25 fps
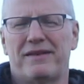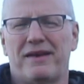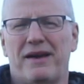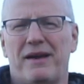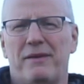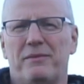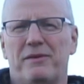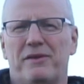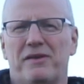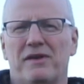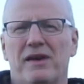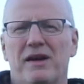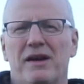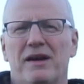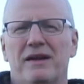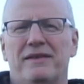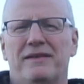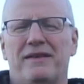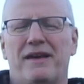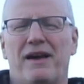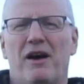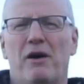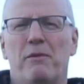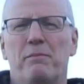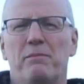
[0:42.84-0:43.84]
tips
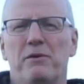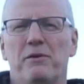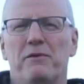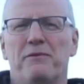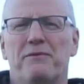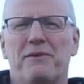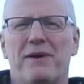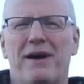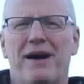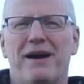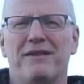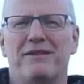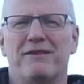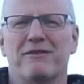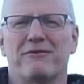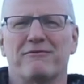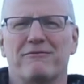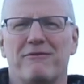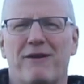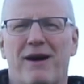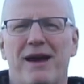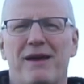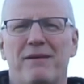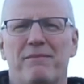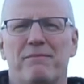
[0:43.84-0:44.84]
to help you find the
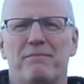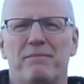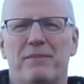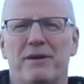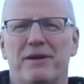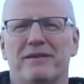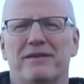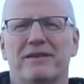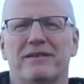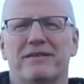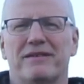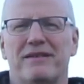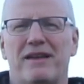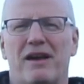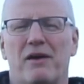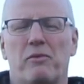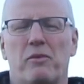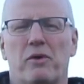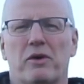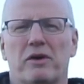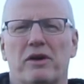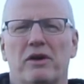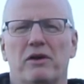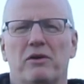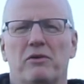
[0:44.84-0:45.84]
right business
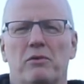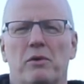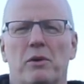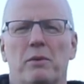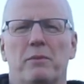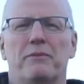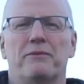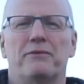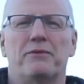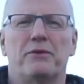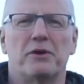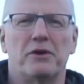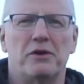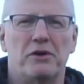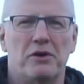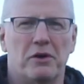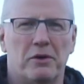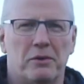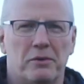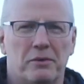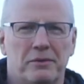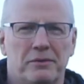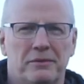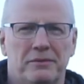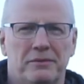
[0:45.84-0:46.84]
networking group for you.